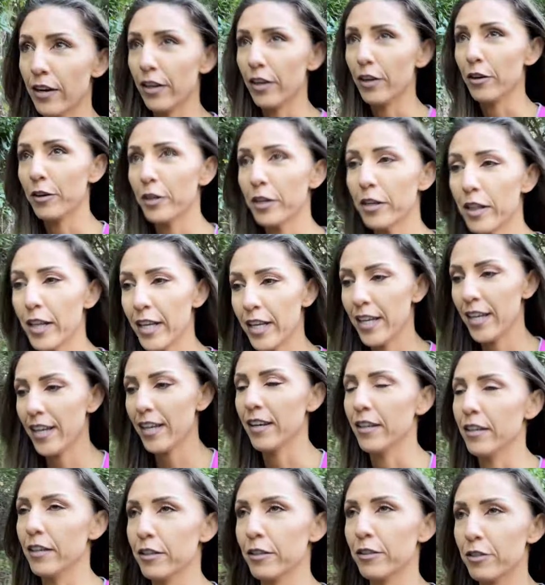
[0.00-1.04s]
know what you're thinking.
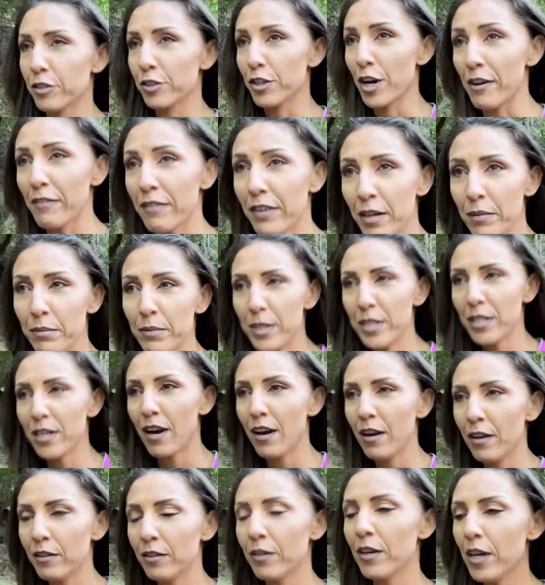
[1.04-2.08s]
You're driving up to
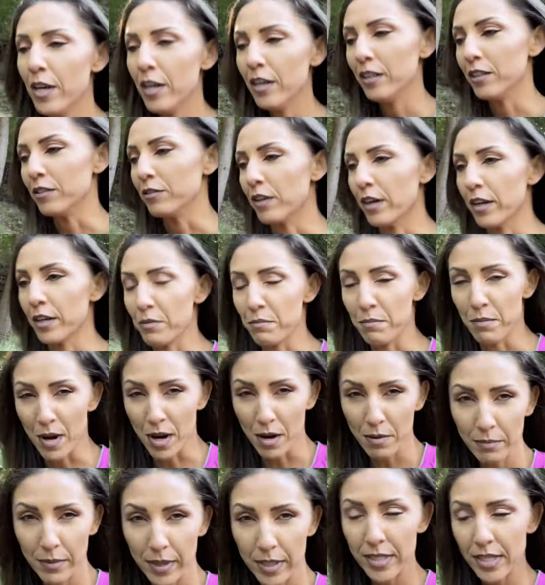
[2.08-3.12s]
Tahoe. You've got your
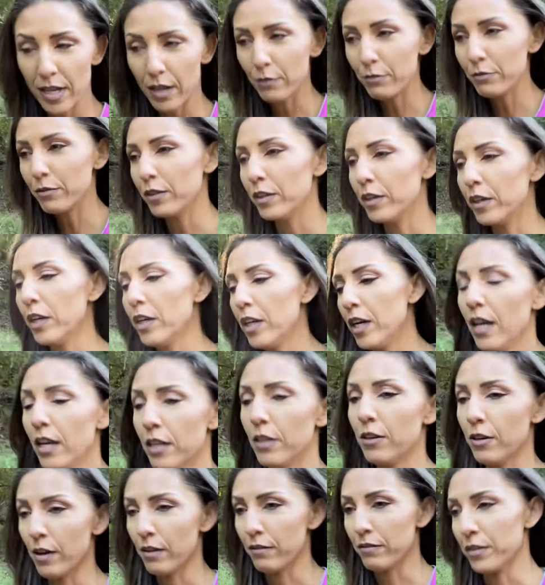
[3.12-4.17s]
mom that's helpful.
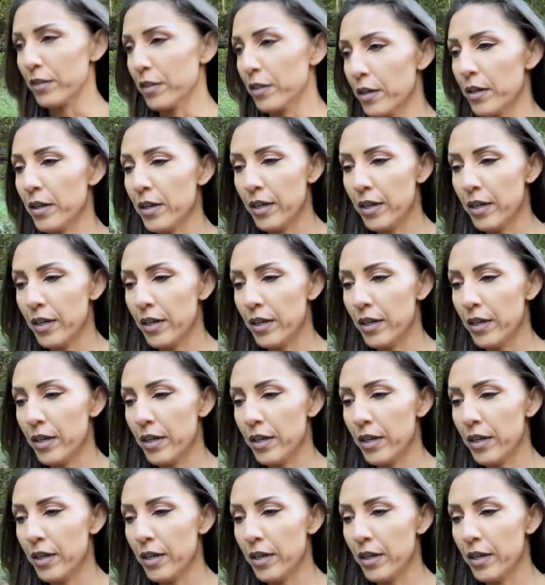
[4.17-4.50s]
You have your